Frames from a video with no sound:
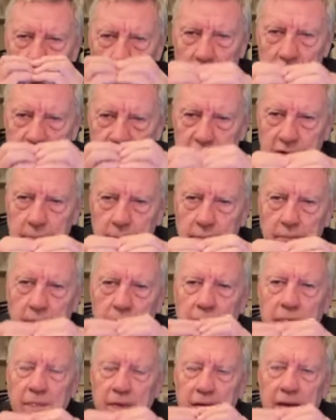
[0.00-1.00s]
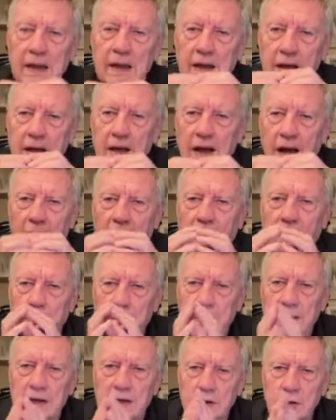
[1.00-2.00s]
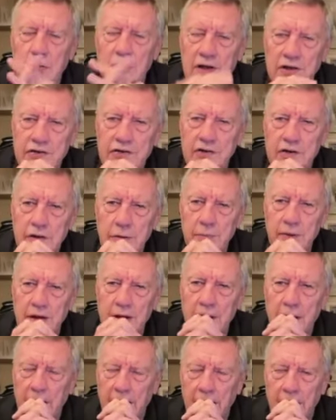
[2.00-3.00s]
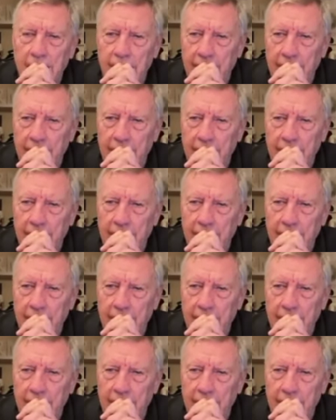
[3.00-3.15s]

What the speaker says: trust Him. I beg you, listen to me.